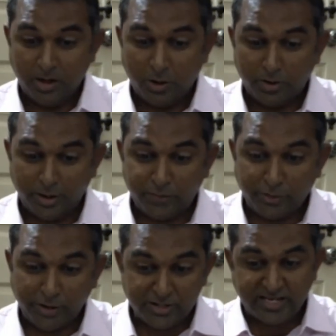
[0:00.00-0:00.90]
Okay, if
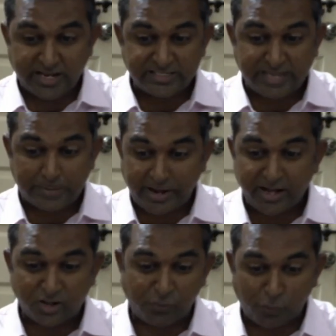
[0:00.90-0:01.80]
you read 2nd chapter
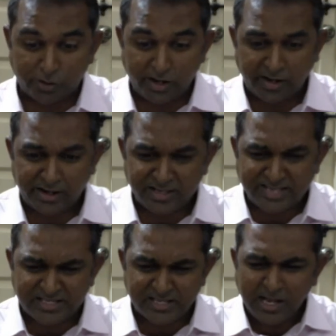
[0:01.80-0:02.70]
8 to 14, he
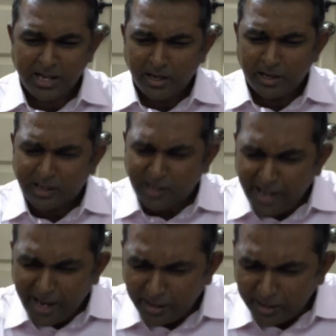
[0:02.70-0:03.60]
says,
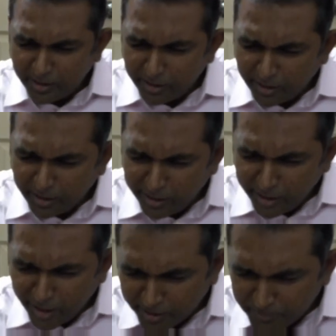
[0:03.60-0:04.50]
glean
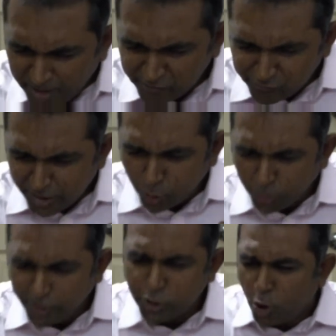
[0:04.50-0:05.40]
here in my field
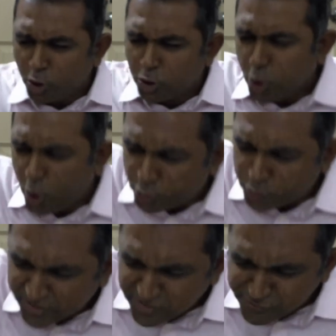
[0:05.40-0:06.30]
only. Don't go
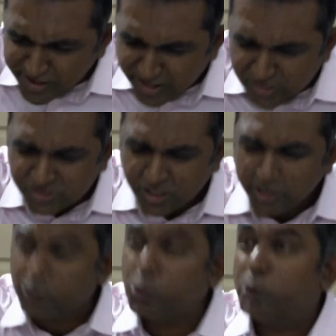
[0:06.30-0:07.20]
to other fields.
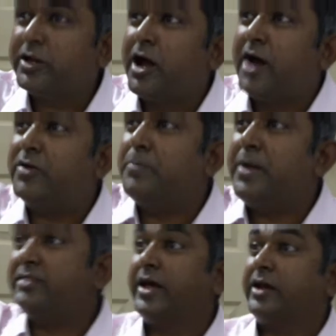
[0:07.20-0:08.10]
You know, there are other
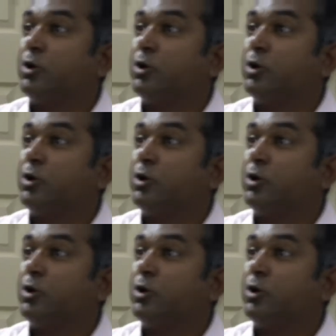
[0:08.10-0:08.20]
men there.